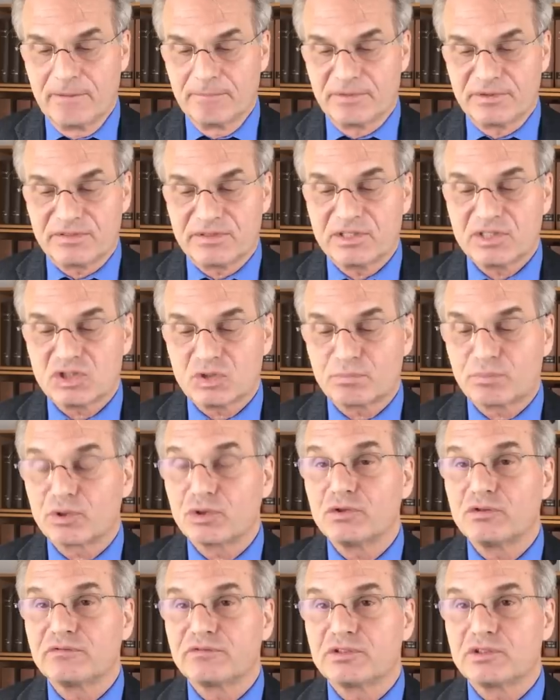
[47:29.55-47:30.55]
but this
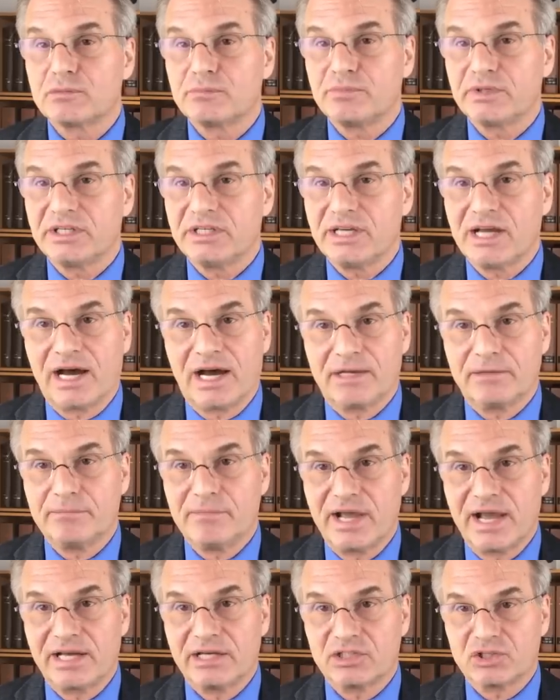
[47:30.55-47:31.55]
proved to be
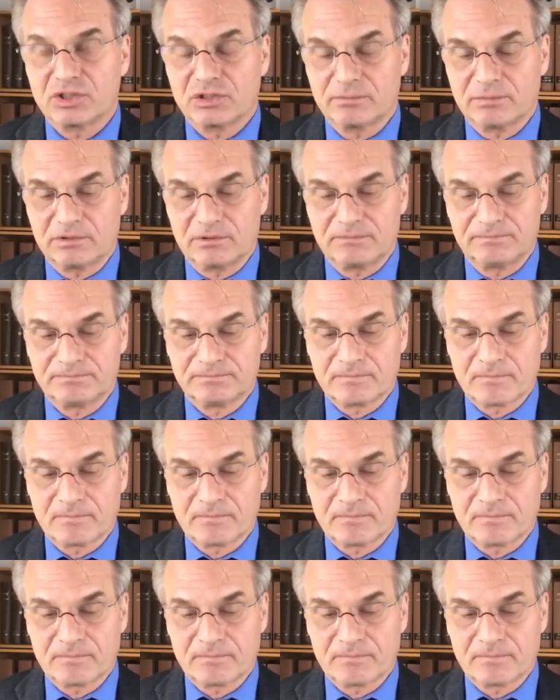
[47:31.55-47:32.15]
unmanageable.